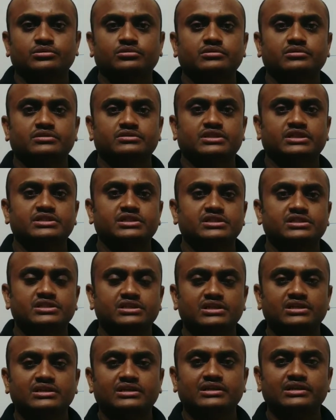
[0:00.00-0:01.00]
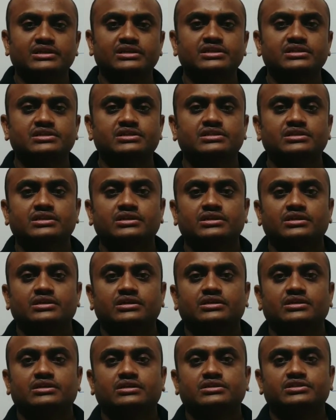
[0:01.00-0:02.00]
So such a signal is
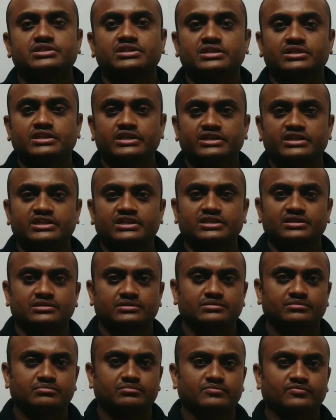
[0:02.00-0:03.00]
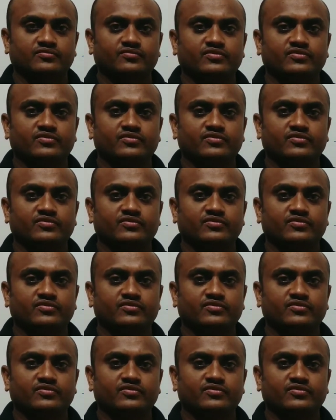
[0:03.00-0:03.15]
generated